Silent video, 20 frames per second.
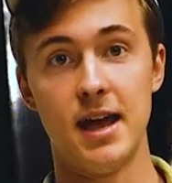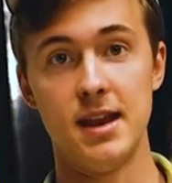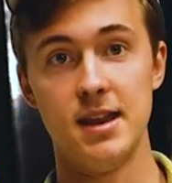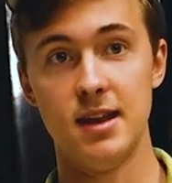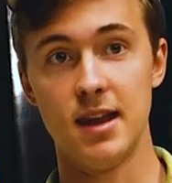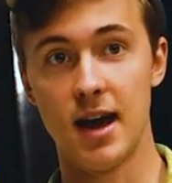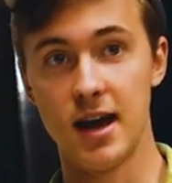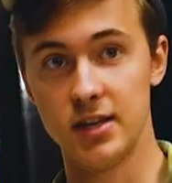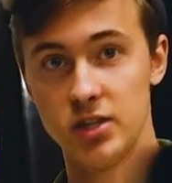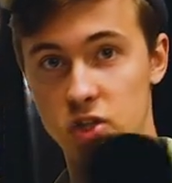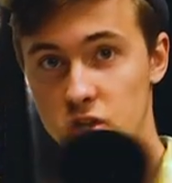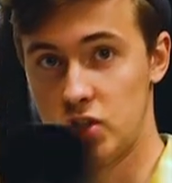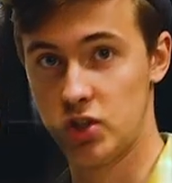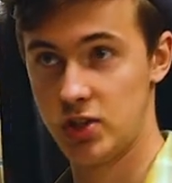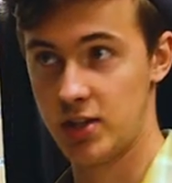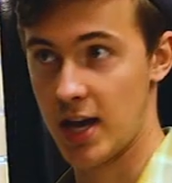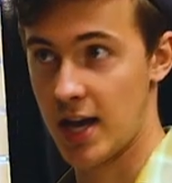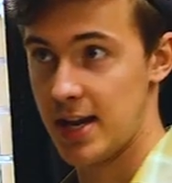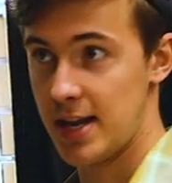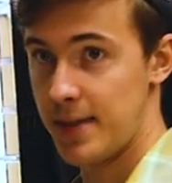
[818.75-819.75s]
that nice
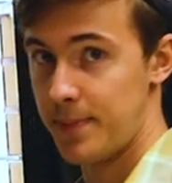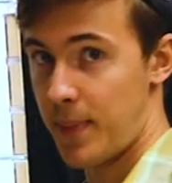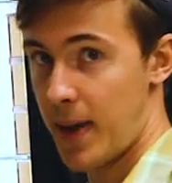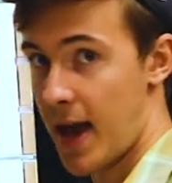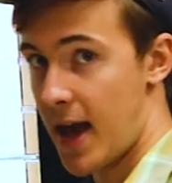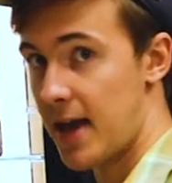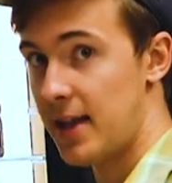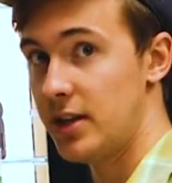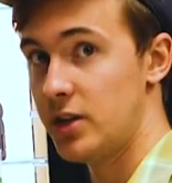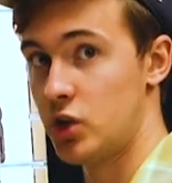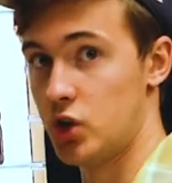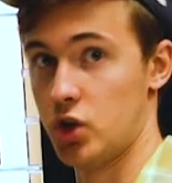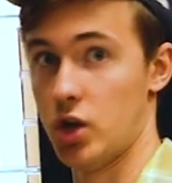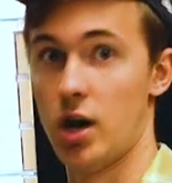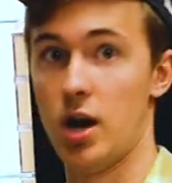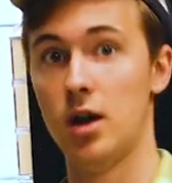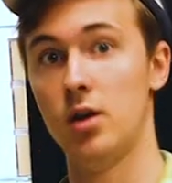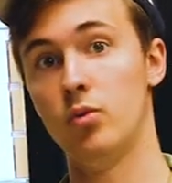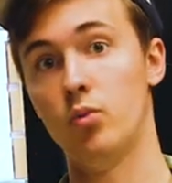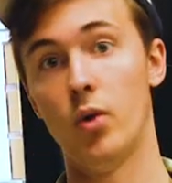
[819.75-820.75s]
steady panning
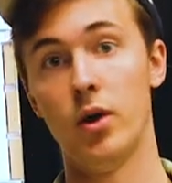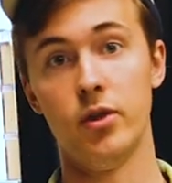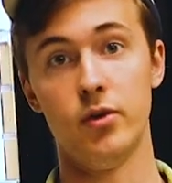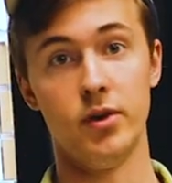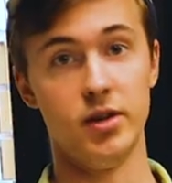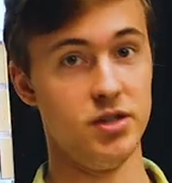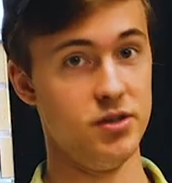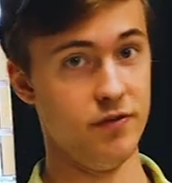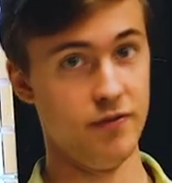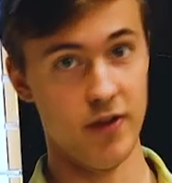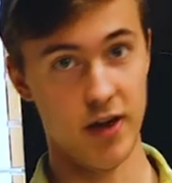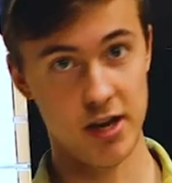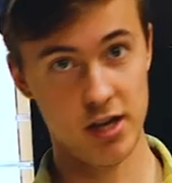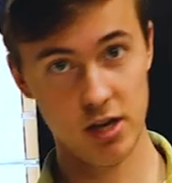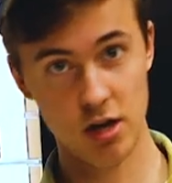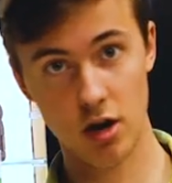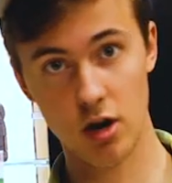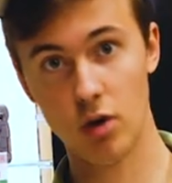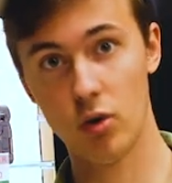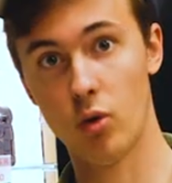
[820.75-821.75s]
shot, whether it's
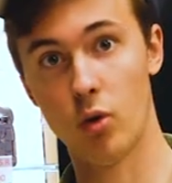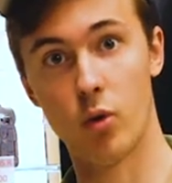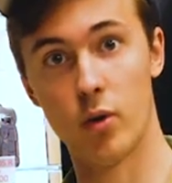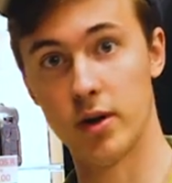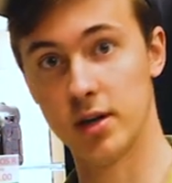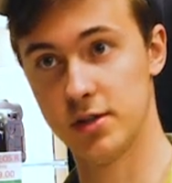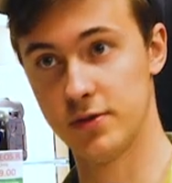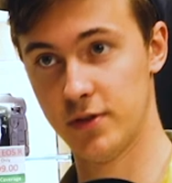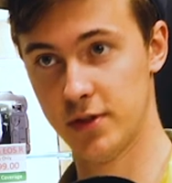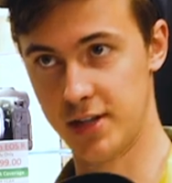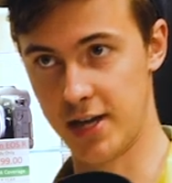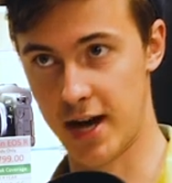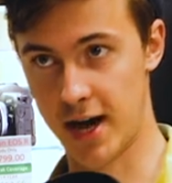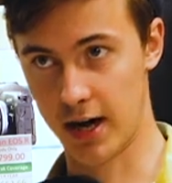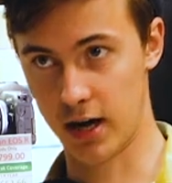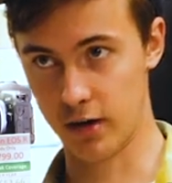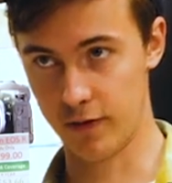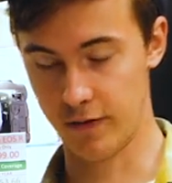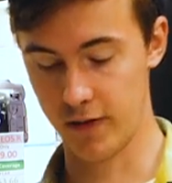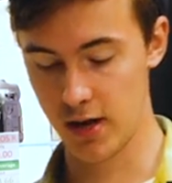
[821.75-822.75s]
video or it's
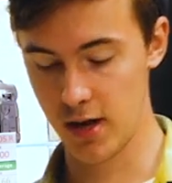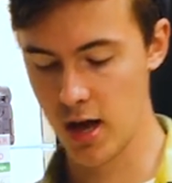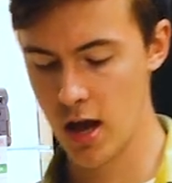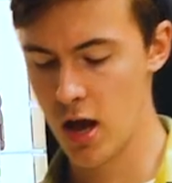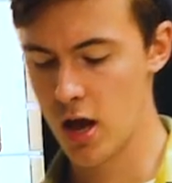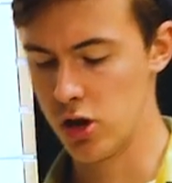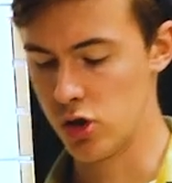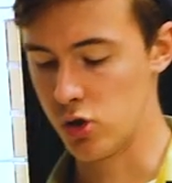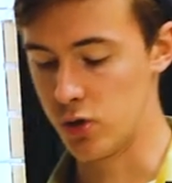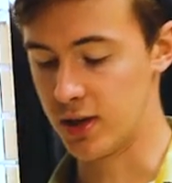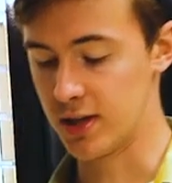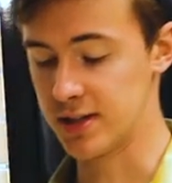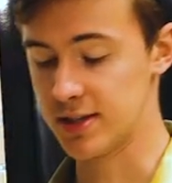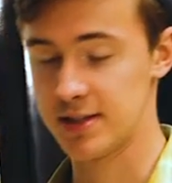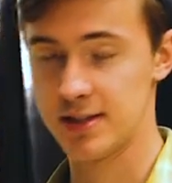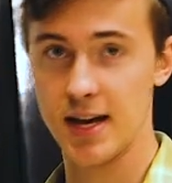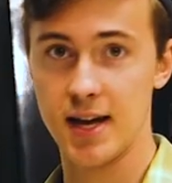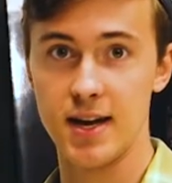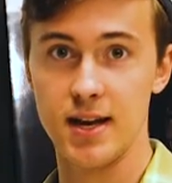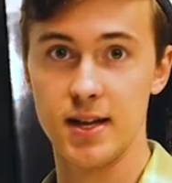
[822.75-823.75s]
photography, you can
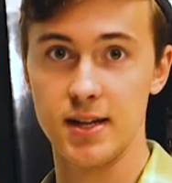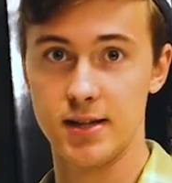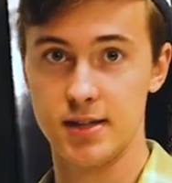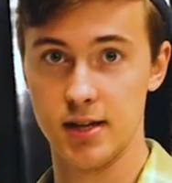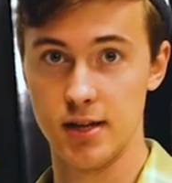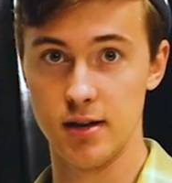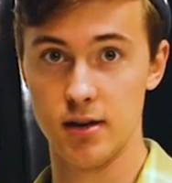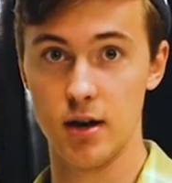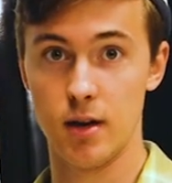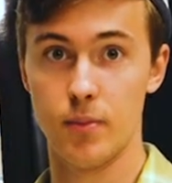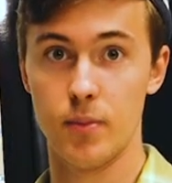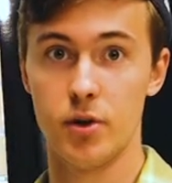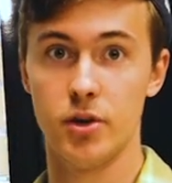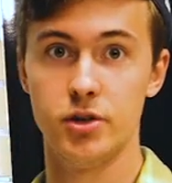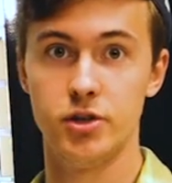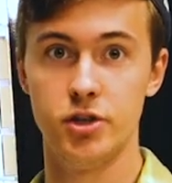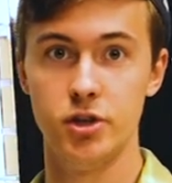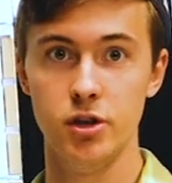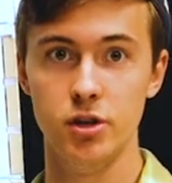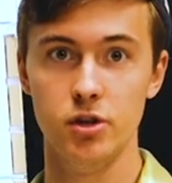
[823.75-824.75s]
set it to
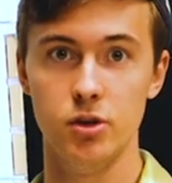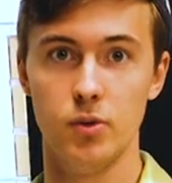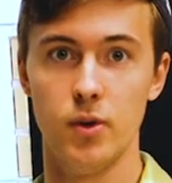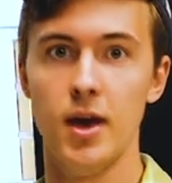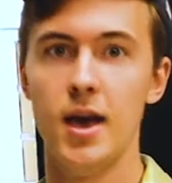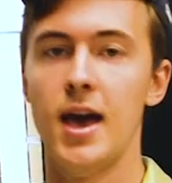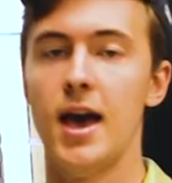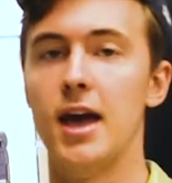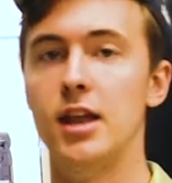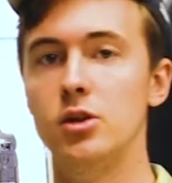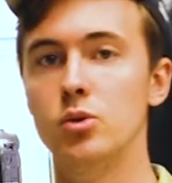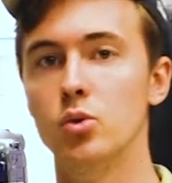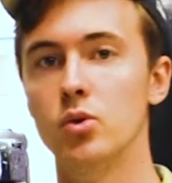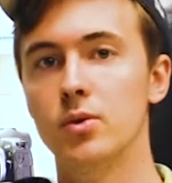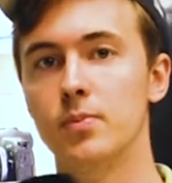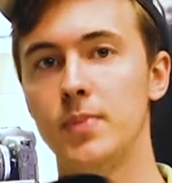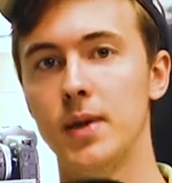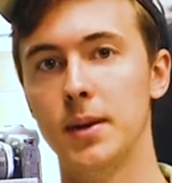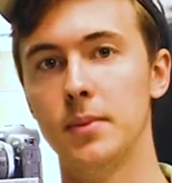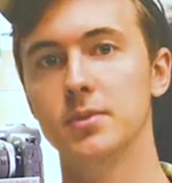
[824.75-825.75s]
number two and you
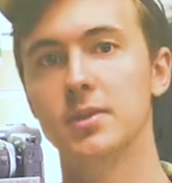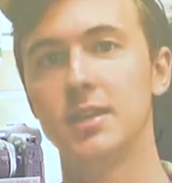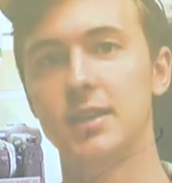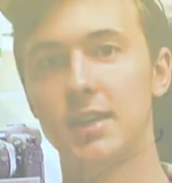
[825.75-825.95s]
will be able